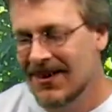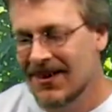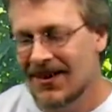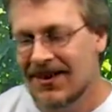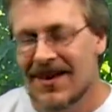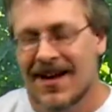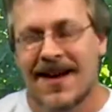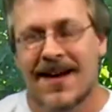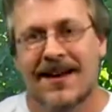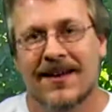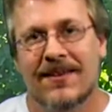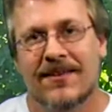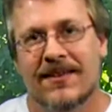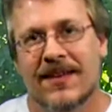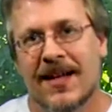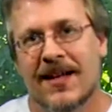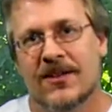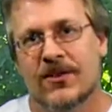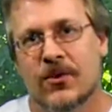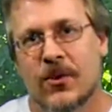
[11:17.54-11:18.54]
okay,
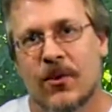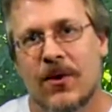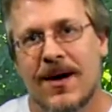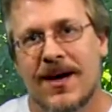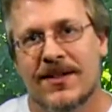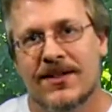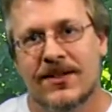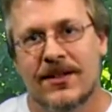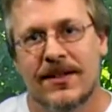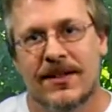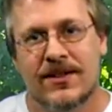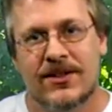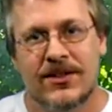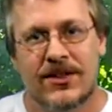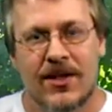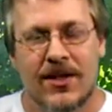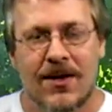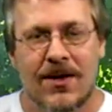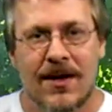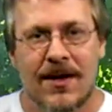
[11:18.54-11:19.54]
thanks for watching this
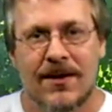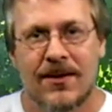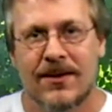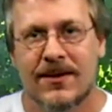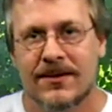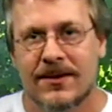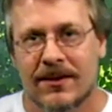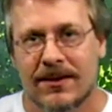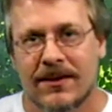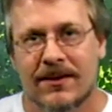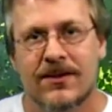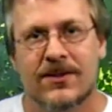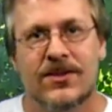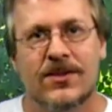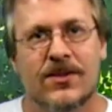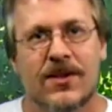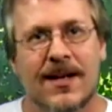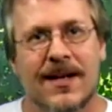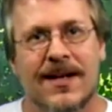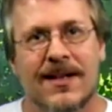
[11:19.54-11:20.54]
show. I know it's a little
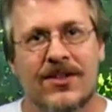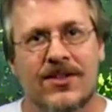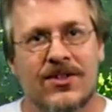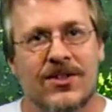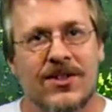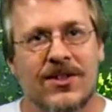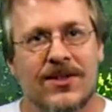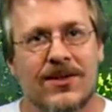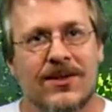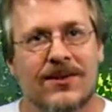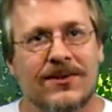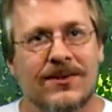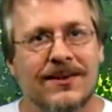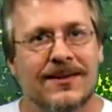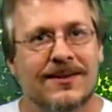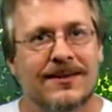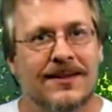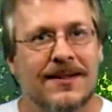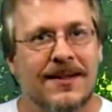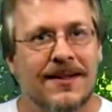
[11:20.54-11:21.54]
strange show
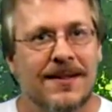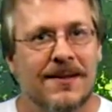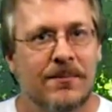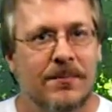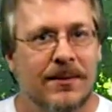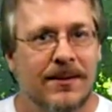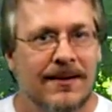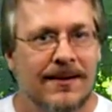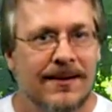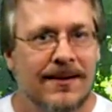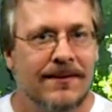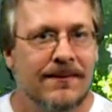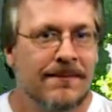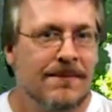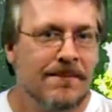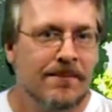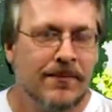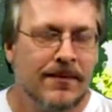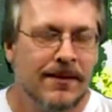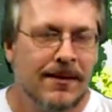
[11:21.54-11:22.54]
this time, but uh,
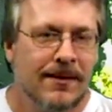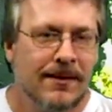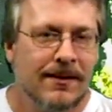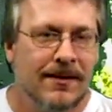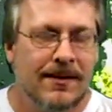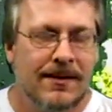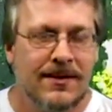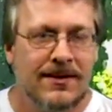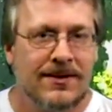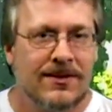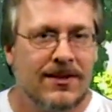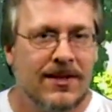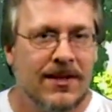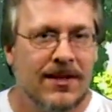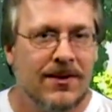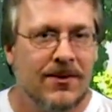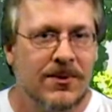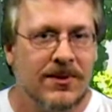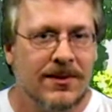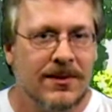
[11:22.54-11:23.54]
I just
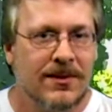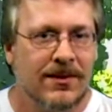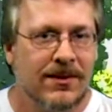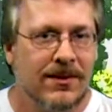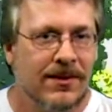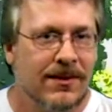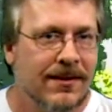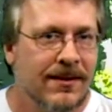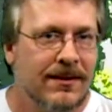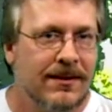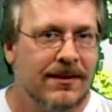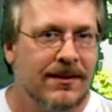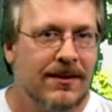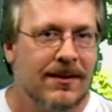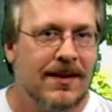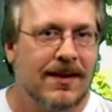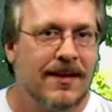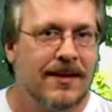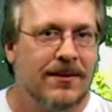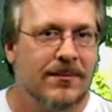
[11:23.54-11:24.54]
thought it was a nerdy
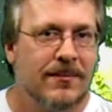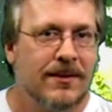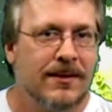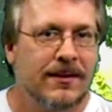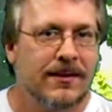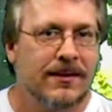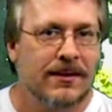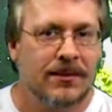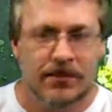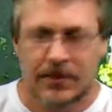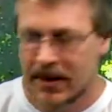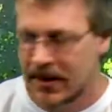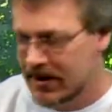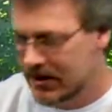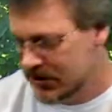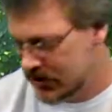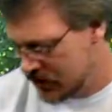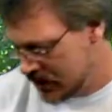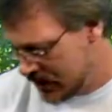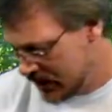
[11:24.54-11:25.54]
little item that you might
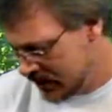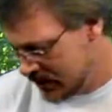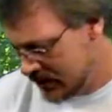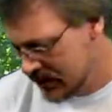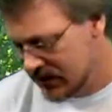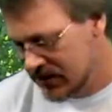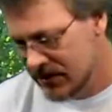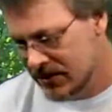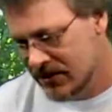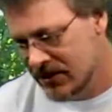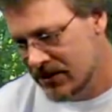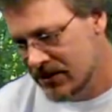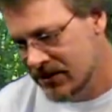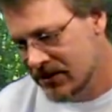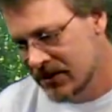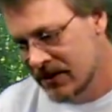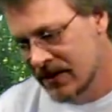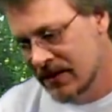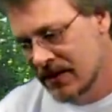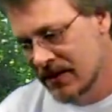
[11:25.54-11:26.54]
enjoy too.
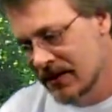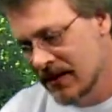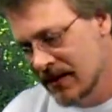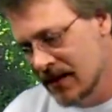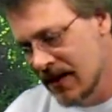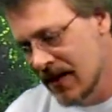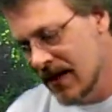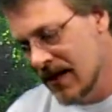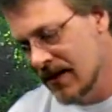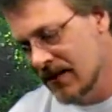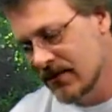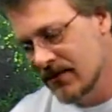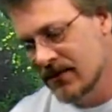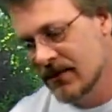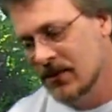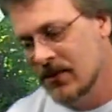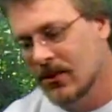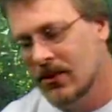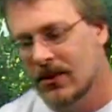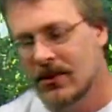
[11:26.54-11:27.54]
So uh,
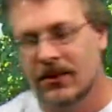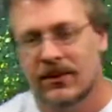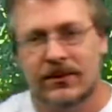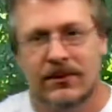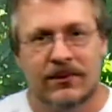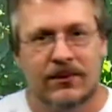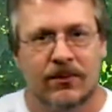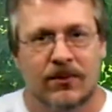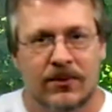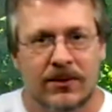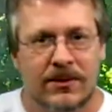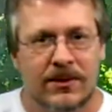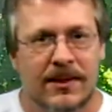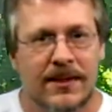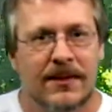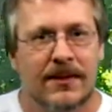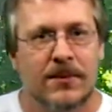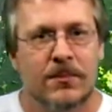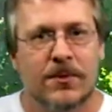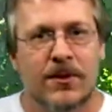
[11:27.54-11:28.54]
we'll, we'll
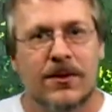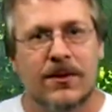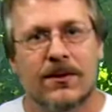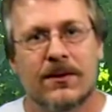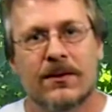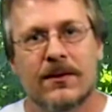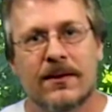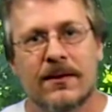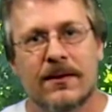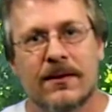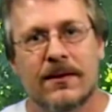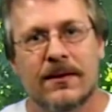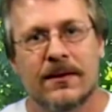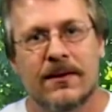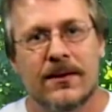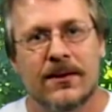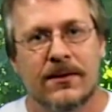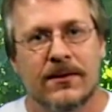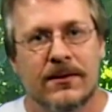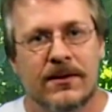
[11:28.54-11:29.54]
see you tomorrow on
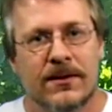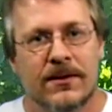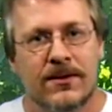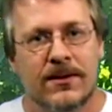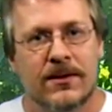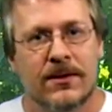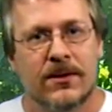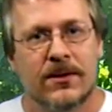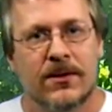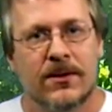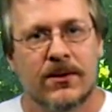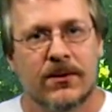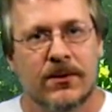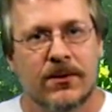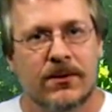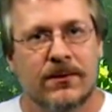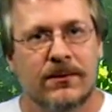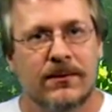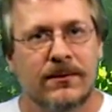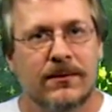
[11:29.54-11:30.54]
another edition of
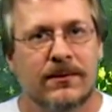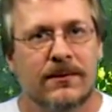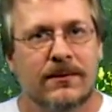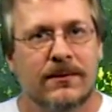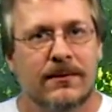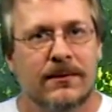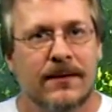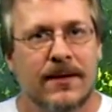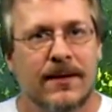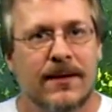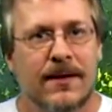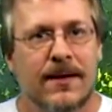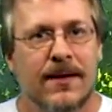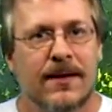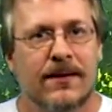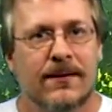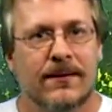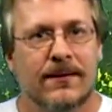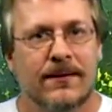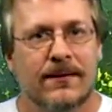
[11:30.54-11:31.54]
Guru. Take
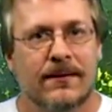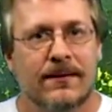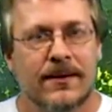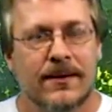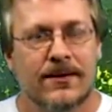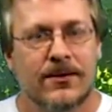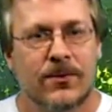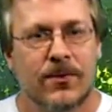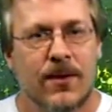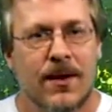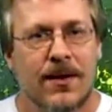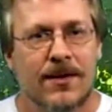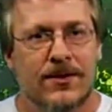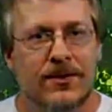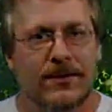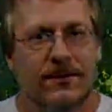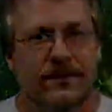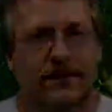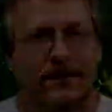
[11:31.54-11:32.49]
care. Thanks for watching.